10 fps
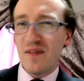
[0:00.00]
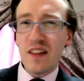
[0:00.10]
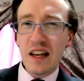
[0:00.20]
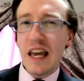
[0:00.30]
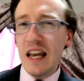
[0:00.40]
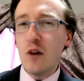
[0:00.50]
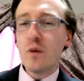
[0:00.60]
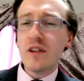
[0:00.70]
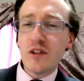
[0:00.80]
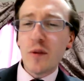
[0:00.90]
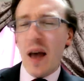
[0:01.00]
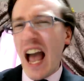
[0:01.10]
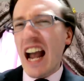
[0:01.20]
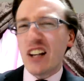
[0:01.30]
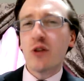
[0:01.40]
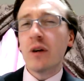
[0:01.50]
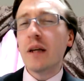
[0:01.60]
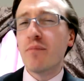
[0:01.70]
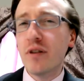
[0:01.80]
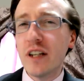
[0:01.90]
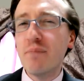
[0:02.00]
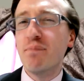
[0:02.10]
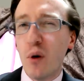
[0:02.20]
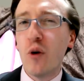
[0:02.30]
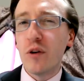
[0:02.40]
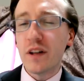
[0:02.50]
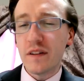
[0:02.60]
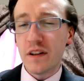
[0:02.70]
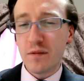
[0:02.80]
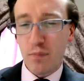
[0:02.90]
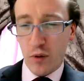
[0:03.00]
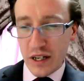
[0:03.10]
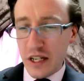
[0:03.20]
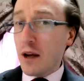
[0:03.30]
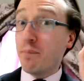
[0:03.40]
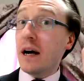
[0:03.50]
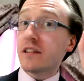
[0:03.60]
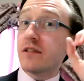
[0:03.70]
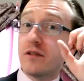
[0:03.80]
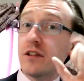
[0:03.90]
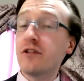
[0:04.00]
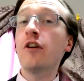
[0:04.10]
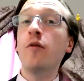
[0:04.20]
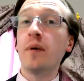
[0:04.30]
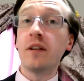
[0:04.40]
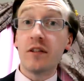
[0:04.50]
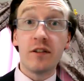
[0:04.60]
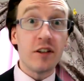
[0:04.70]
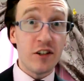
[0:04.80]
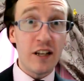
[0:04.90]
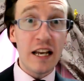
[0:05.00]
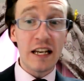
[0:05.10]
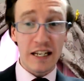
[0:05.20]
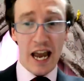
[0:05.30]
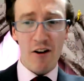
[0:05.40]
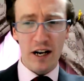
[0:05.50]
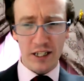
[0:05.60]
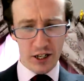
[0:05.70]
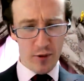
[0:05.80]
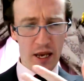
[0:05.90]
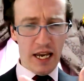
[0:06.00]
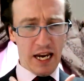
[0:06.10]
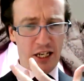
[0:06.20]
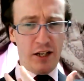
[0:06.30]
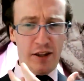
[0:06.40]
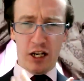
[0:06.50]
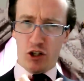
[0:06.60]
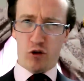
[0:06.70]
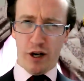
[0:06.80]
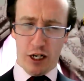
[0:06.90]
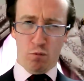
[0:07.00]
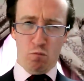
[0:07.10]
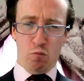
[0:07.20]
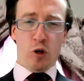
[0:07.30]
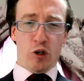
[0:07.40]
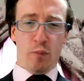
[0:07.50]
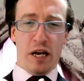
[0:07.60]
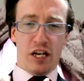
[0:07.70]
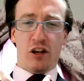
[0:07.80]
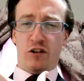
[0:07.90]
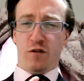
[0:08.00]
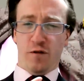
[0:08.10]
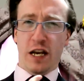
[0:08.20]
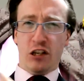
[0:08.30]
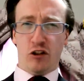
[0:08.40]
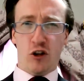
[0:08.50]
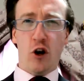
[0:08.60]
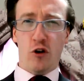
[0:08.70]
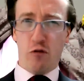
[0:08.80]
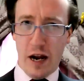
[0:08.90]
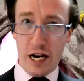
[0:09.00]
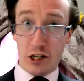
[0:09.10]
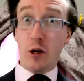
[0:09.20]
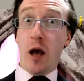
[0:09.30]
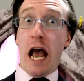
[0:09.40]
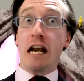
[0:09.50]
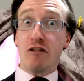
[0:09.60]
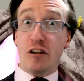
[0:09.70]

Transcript: The king was actually pretty bored at this point, but determined to stay in character. He did that trick to make his face turn red and